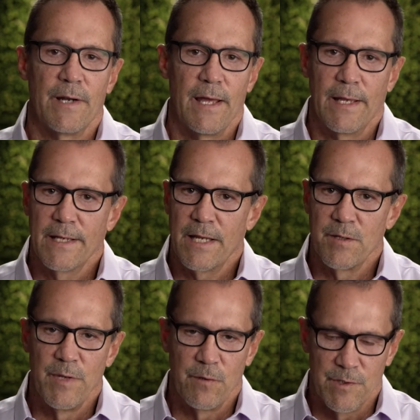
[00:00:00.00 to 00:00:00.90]
And I got
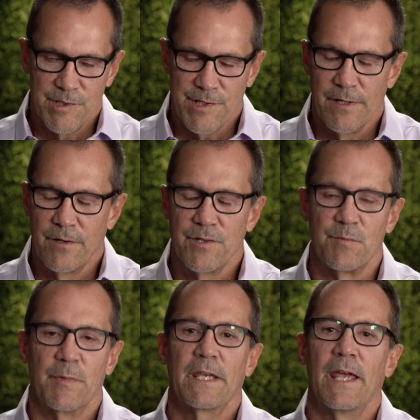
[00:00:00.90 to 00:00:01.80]
to meet with
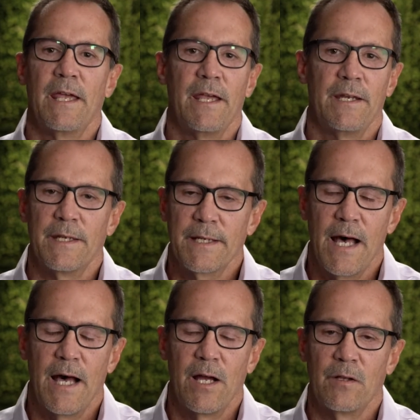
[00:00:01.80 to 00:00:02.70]
Senators McCain and
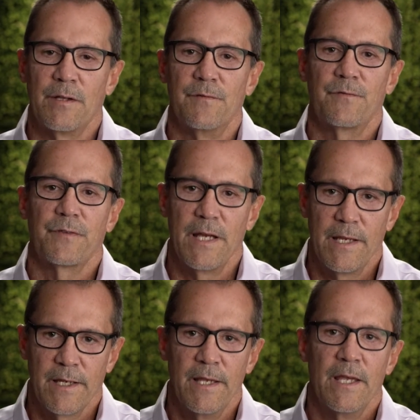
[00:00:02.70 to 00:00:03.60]
Kyle and
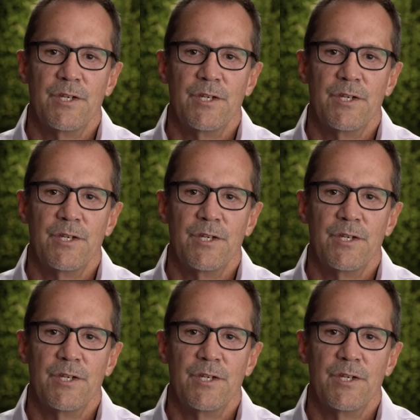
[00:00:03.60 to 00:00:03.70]
Flake